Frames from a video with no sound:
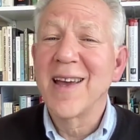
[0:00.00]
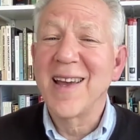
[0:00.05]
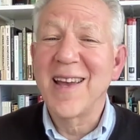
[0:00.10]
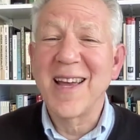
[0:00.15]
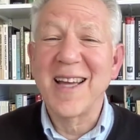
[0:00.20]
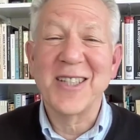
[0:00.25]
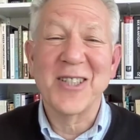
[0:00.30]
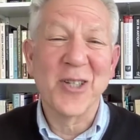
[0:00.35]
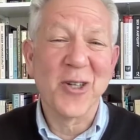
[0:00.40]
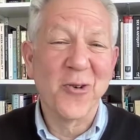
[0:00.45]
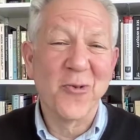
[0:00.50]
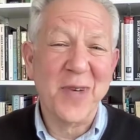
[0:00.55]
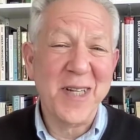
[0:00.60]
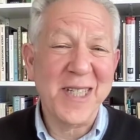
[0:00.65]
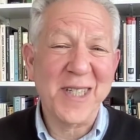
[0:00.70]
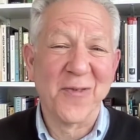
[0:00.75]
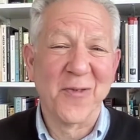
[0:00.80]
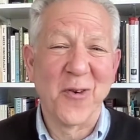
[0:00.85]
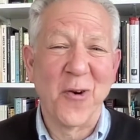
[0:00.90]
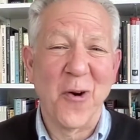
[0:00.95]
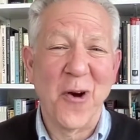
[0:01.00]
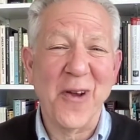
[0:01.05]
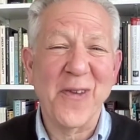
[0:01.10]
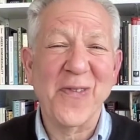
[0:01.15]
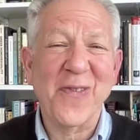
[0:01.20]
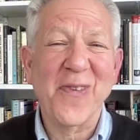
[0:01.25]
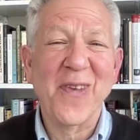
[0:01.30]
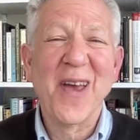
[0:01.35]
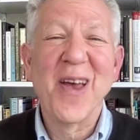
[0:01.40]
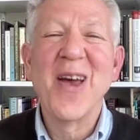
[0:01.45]
Ancient Greece, of
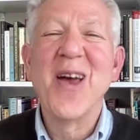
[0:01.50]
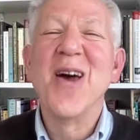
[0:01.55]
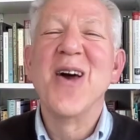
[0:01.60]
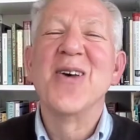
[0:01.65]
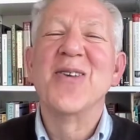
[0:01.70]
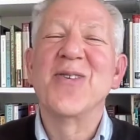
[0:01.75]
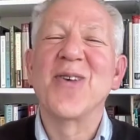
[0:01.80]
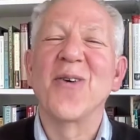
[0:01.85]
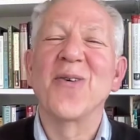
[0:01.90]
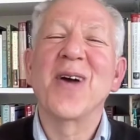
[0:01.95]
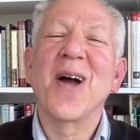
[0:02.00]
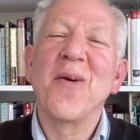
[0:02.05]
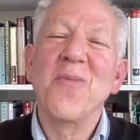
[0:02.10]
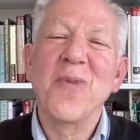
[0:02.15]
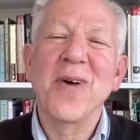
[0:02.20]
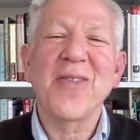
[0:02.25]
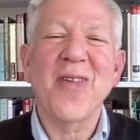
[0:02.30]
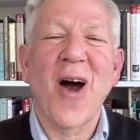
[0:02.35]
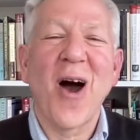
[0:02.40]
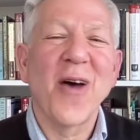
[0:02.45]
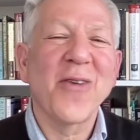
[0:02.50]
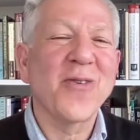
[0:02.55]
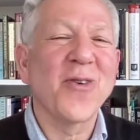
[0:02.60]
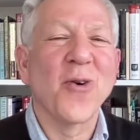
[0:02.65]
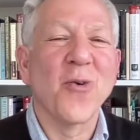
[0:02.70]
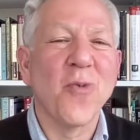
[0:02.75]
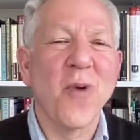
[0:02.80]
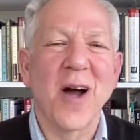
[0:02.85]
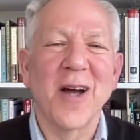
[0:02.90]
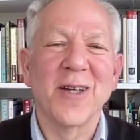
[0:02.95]
course. So come with Oscar
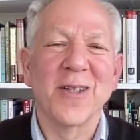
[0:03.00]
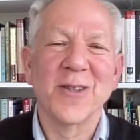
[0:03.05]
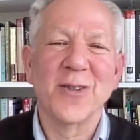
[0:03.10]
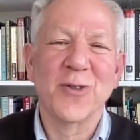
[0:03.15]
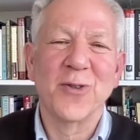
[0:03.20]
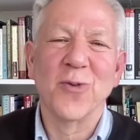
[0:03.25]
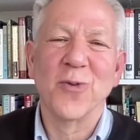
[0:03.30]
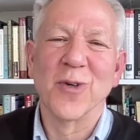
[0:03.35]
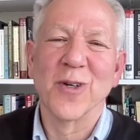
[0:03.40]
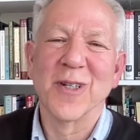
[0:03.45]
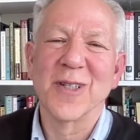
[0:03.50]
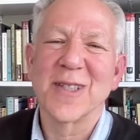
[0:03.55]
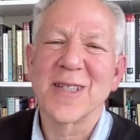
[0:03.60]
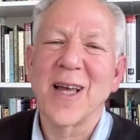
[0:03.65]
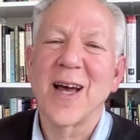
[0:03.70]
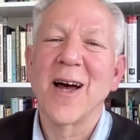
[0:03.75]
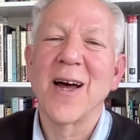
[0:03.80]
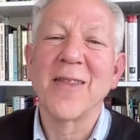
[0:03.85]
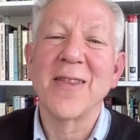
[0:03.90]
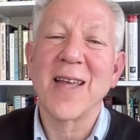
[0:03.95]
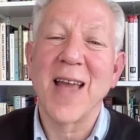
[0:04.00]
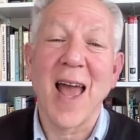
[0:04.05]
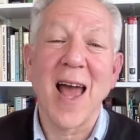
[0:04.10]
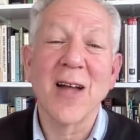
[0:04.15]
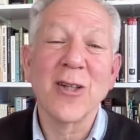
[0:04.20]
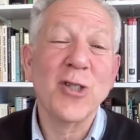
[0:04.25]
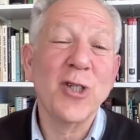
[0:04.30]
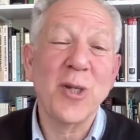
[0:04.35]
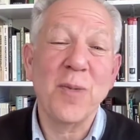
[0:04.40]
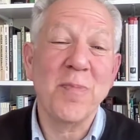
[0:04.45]
Wilde tours on the
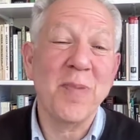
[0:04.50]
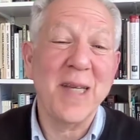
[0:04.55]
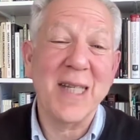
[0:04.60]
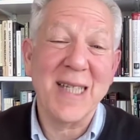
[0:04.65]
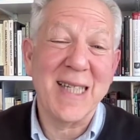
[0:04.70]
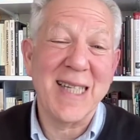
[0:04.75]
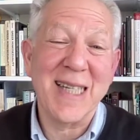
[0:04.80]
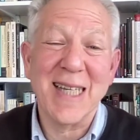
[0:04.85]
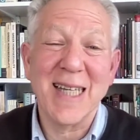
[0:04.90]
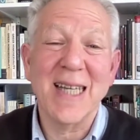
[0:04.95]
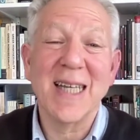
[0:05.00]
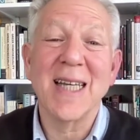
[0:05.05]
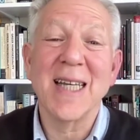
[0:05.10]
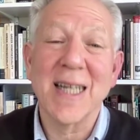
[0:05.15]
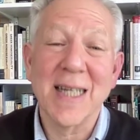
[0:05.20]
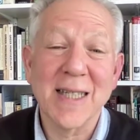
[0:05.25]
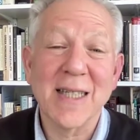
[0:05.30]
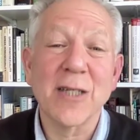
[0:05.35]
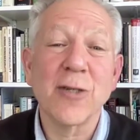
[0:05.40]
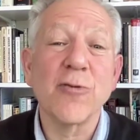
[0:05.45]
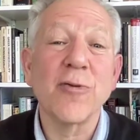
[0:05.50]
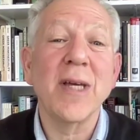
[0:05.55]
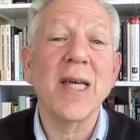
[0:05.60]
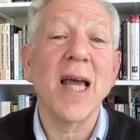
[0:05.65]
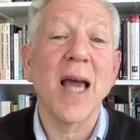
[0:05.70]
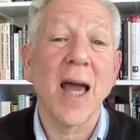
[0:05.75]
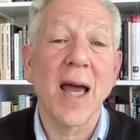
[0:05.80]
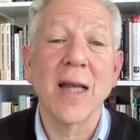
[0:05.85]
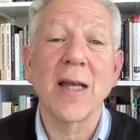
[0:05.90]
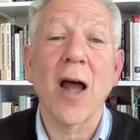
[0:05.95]
LGBT history
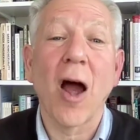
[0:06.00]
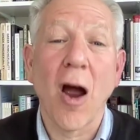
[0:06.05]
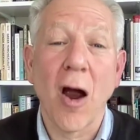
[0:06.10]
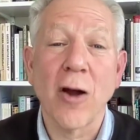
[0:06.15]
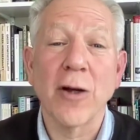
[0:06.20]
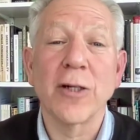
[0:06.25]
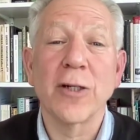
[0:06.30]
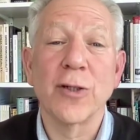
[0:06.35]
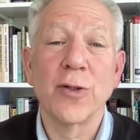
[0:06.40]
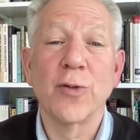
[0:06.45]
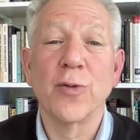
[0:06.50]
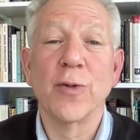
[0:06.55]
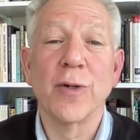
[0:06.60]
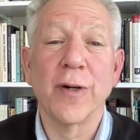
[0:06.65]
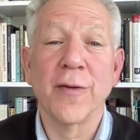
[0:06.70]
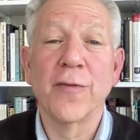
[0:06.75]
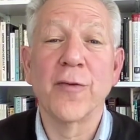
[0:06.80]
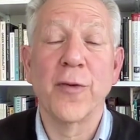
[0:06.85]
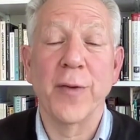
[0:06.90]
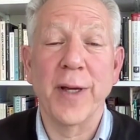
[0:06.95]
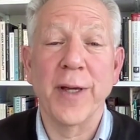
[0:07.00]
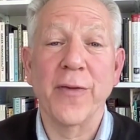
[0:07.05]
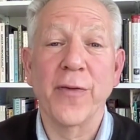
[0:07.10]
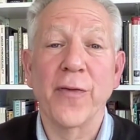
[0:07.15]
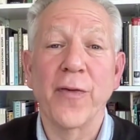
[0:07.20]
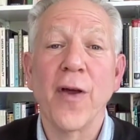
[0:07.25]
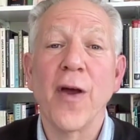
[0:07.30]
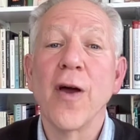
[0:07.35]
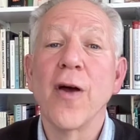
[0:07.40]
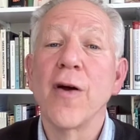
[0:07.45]
and art tour of
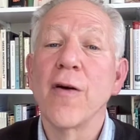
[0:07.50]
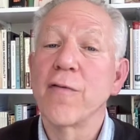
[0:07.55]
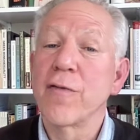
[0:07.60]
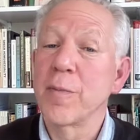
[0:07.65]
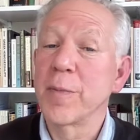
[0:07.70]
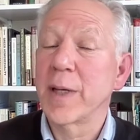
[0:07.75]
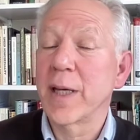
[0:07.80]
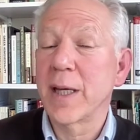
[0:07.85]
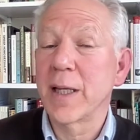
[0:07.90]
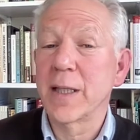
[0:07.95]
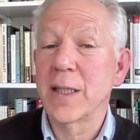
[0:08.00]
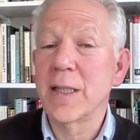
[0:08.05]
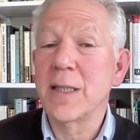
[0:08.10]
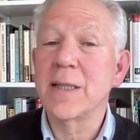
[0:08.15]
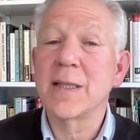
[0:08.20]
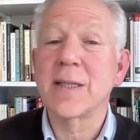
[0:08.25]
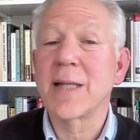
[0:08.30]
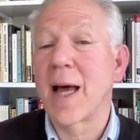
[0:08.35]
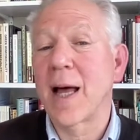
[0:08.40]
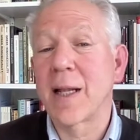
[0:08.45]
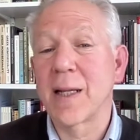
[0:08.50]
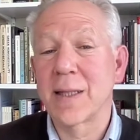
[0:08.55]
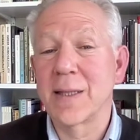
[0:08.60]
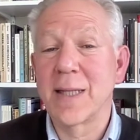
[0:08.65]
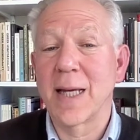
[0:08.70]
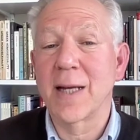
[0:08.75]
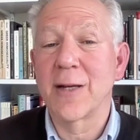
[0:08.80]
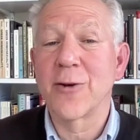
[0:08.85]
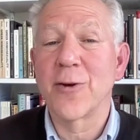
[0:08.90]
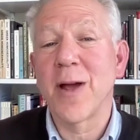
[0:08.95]
Greece, from Achilles to
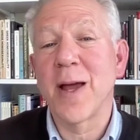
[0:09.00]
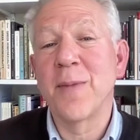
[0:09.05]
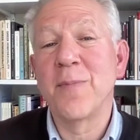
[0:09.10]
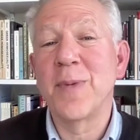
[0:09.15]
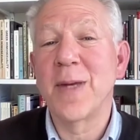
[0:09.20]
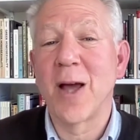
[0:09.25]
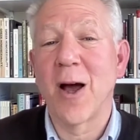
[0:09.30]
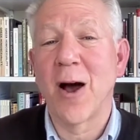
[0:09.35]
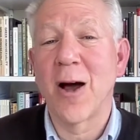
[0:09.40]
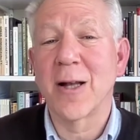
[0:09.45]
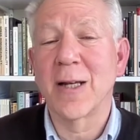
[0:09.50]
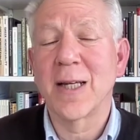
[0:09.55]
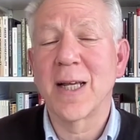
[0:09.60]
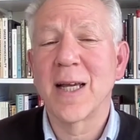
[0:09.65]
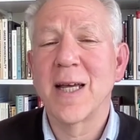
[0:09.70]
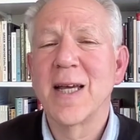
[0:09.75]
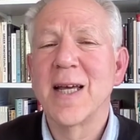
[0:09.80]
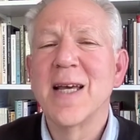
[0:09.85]
Alexander and beyond.